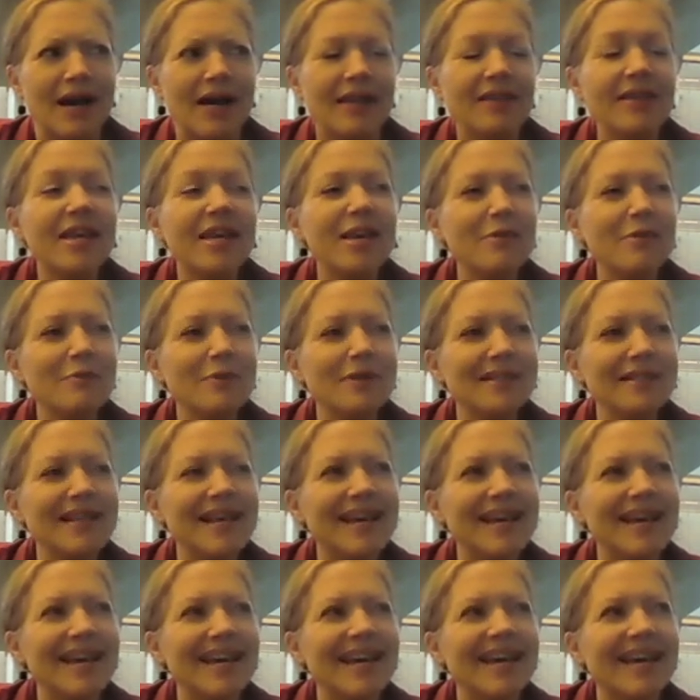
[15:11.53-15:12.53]
I think it was
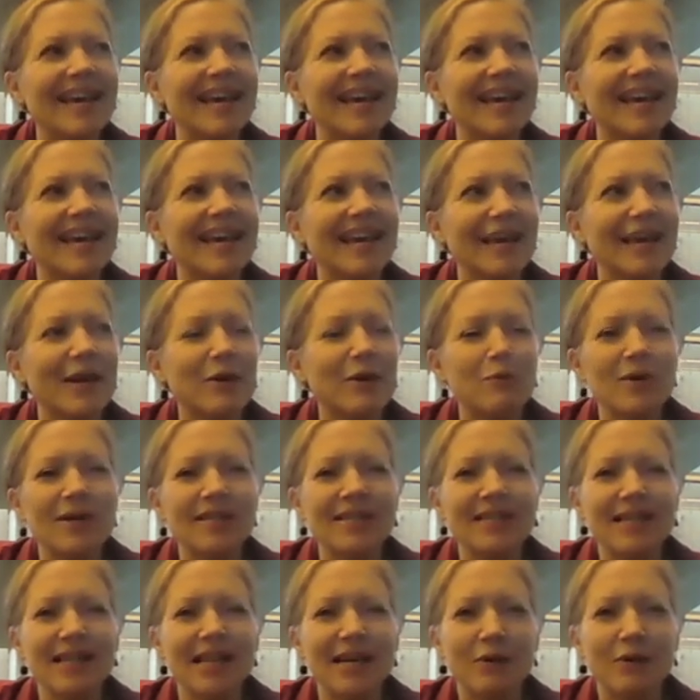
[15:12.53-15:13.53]
like, it
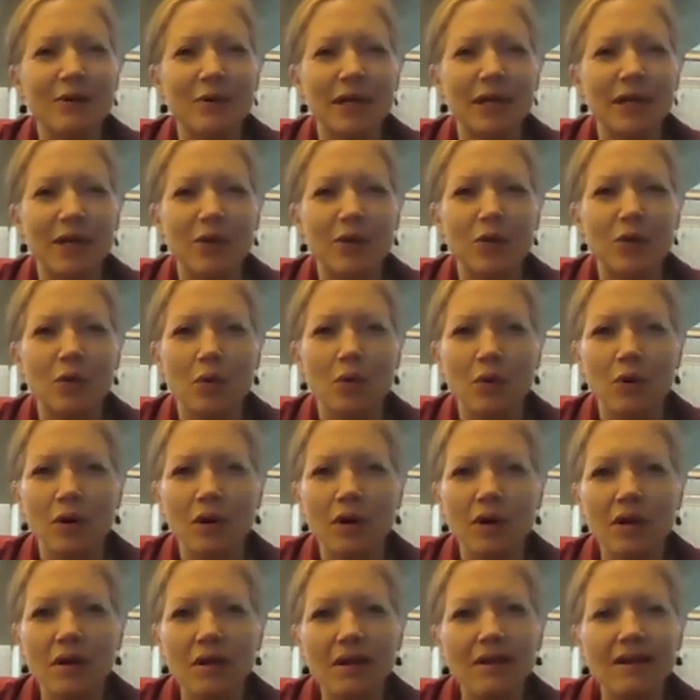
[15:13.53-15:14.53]
wasn't like really
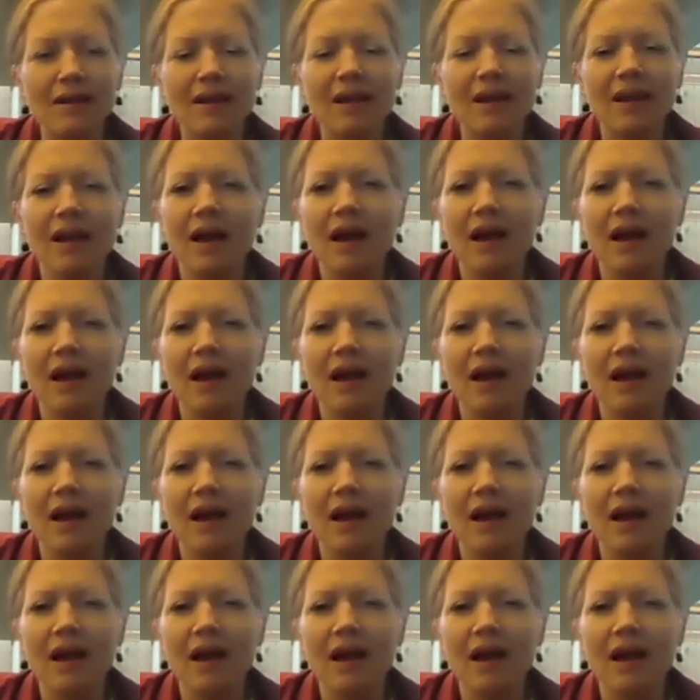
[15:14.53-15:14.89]
cool.